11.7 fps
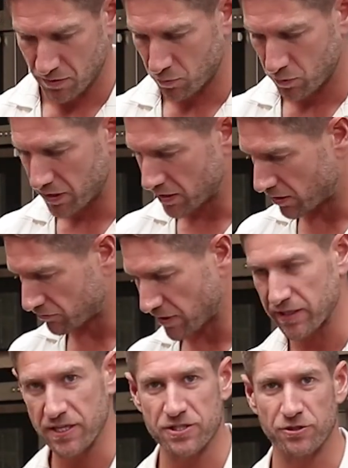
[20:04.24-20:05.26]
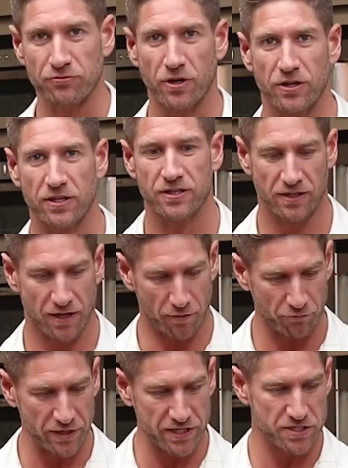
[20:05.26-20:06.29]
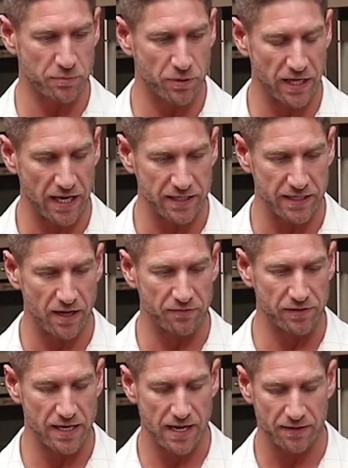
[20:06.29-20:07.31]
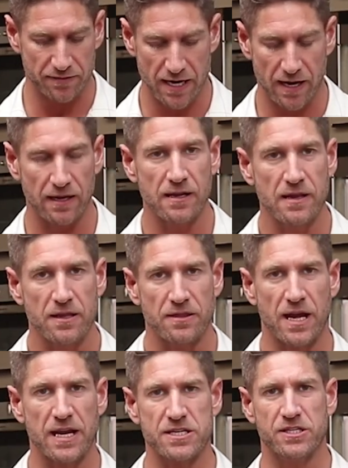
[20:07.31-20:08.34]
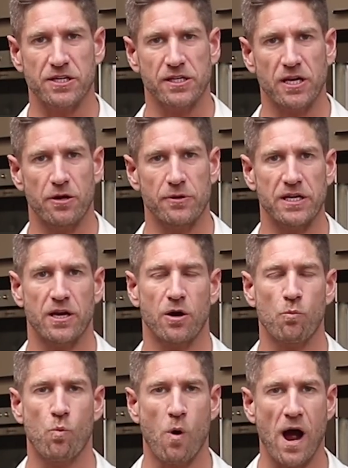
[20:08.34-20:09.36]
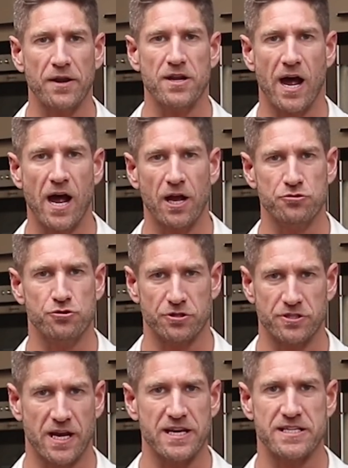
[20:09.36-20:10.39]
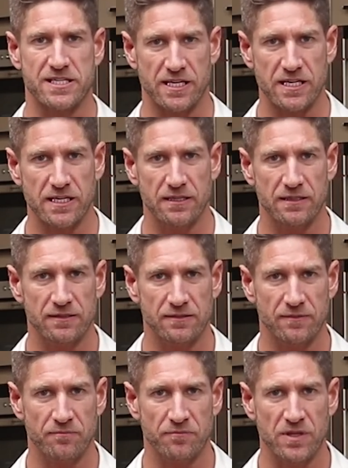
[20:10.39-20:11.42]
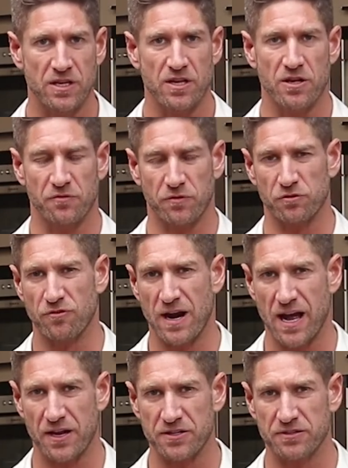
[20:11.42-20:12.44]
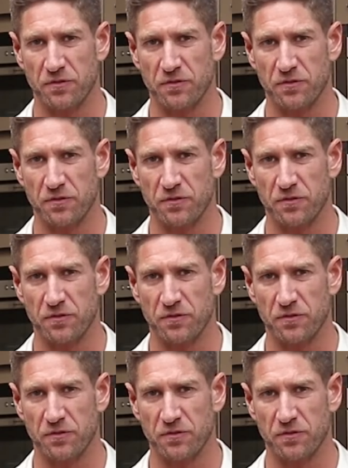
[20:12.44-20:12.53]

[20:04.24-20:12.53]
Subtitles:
we are ready to rock. I'm ready to put that in the oven now. Now, that is going to go in at 180 for around